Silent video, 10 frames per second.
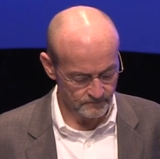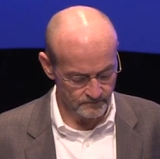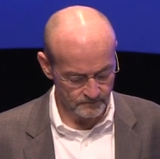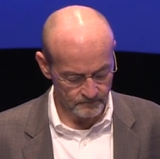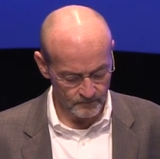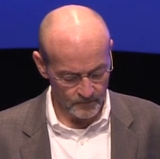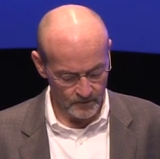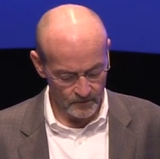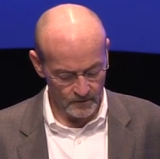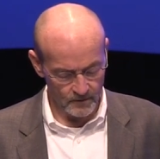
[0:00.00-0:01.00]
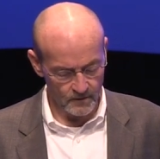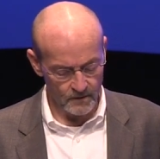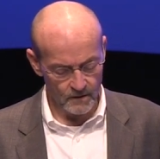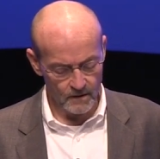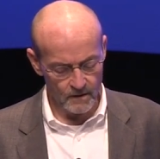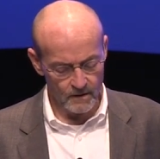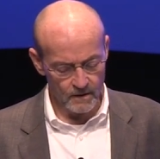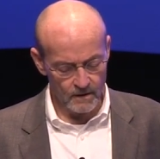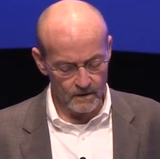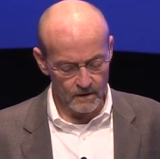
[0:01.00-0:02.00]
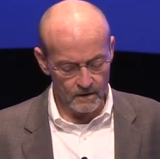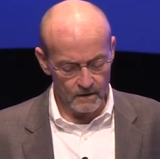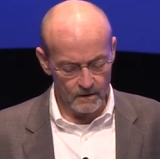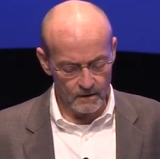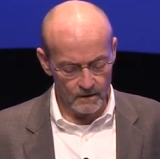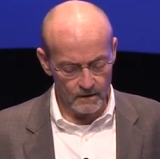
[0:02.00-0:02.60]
Nobody speaks.